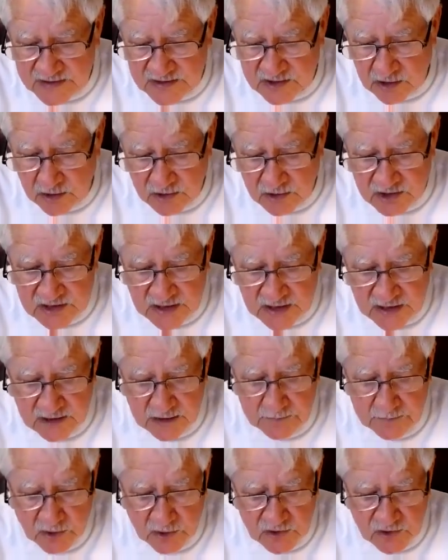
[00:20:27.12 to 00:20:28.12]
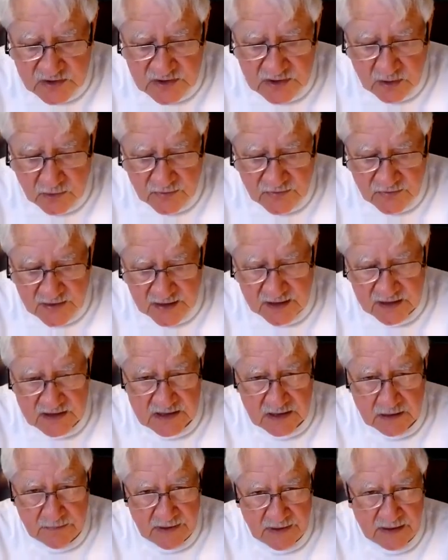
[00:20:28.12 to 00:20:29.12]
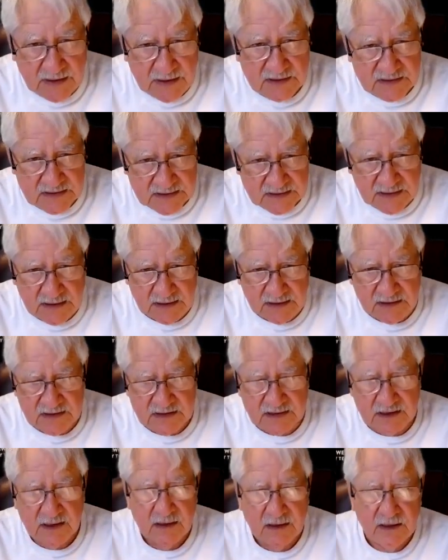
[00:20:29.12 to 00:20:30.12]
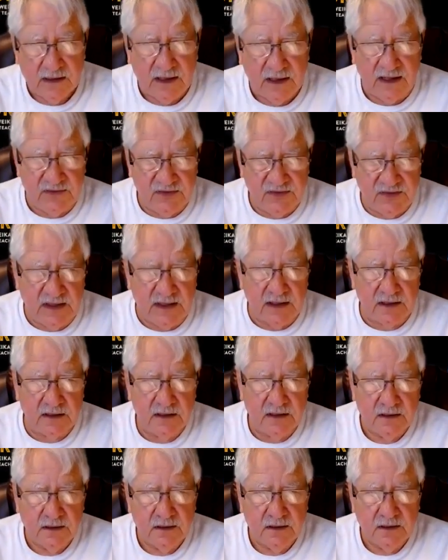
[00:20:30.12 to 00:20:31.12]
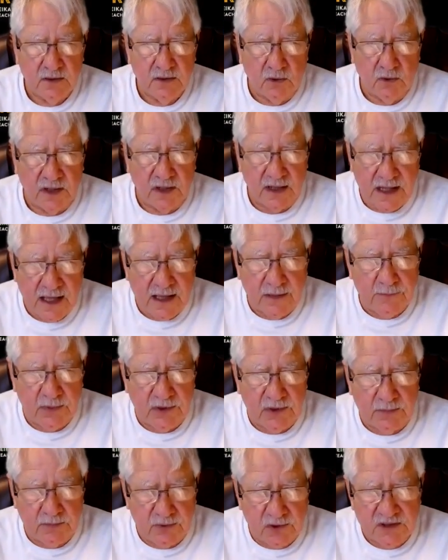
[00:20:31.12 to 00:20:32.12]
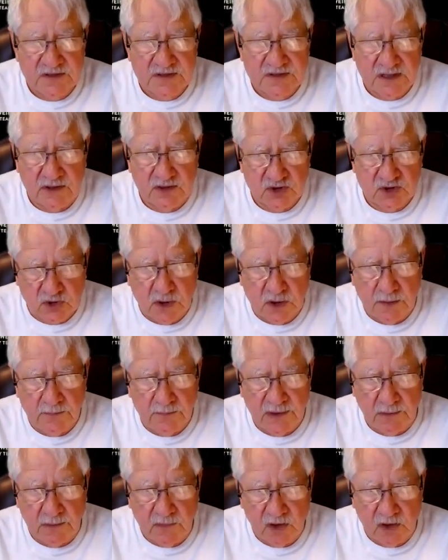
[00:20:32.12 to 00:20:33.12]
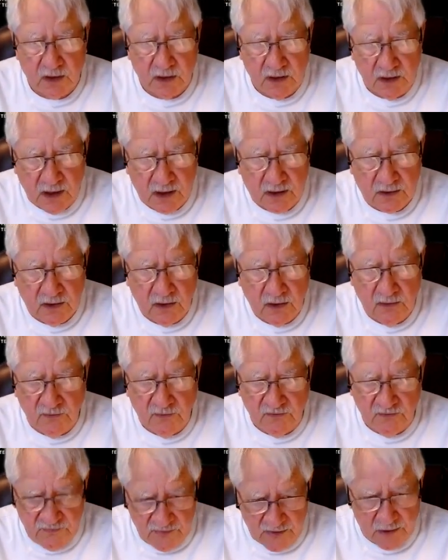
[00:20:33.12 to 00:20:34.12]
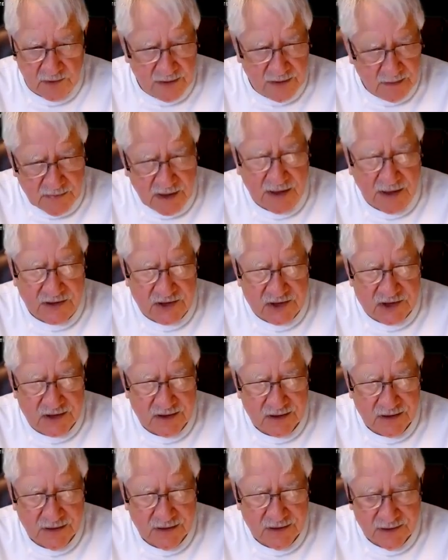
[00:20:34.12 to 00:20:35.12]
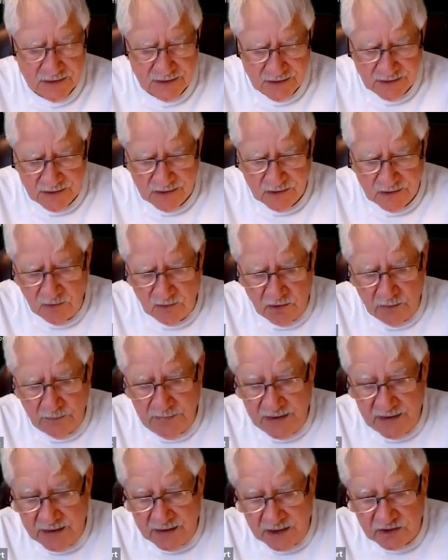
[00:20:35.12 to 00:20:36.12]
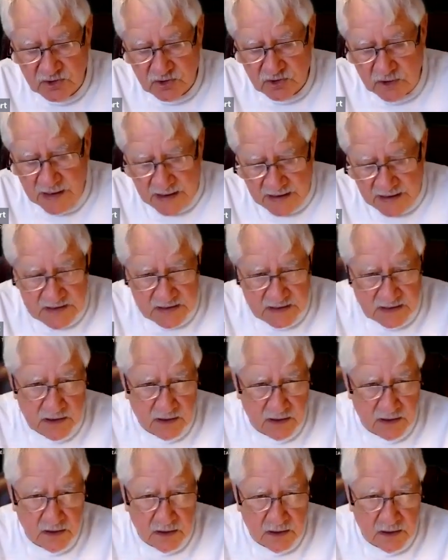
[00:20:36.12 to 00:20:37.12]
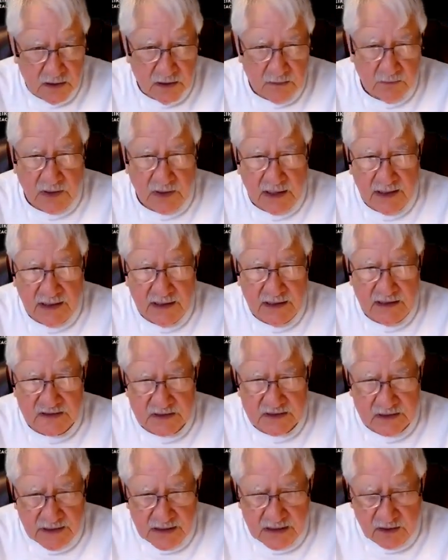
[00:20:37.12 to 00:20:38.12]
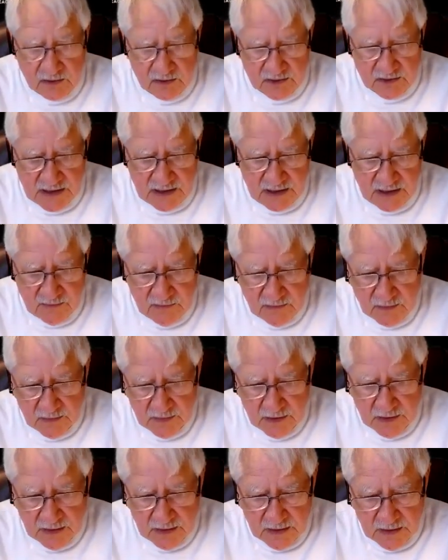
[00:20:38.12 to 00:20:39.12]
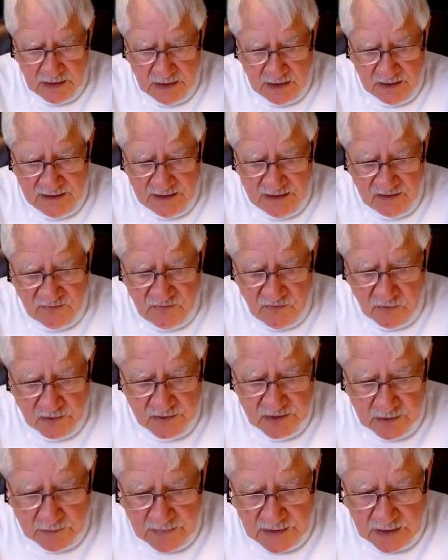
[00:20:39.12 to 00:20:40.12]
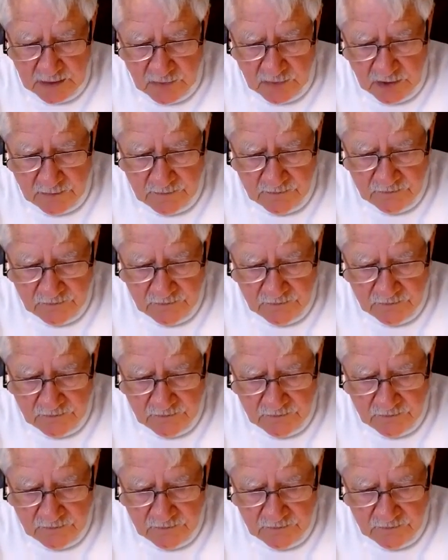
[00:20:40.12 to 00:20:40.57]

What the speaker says: searched and the person or things to be seized. I think what happened to President Trump and Mar-a-Lago very much will be addressed by his legal team in this Fourth Amendment.